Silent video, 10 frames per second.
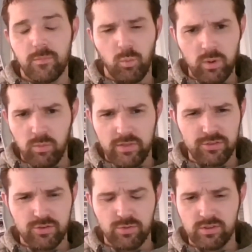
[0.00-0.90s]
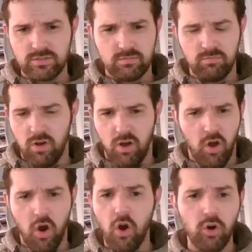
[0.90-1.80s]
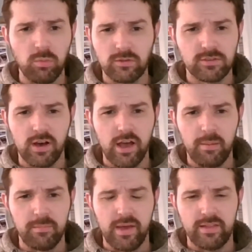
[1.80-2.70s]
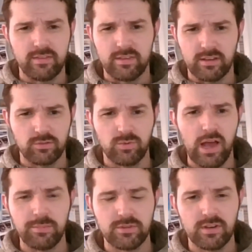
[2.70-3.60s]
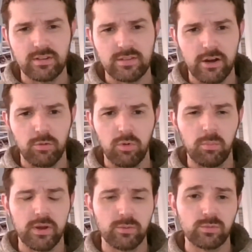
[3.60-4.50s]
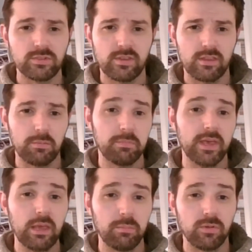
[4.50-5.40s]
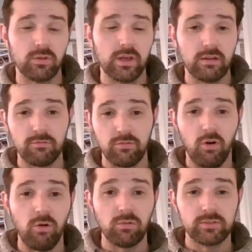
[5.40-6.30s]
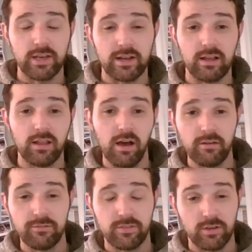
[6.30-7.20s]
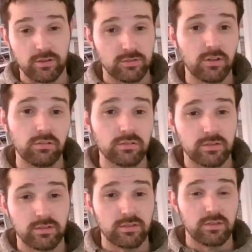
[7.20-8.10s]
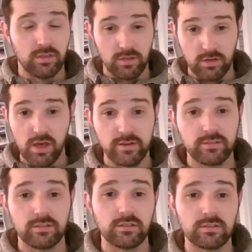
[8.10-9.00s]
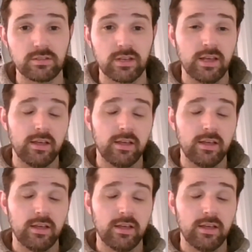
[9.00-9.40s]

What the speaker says: we went through this horrible time and things were absolutely terrible, but it was the people involved in our life, the consultants, the nurses,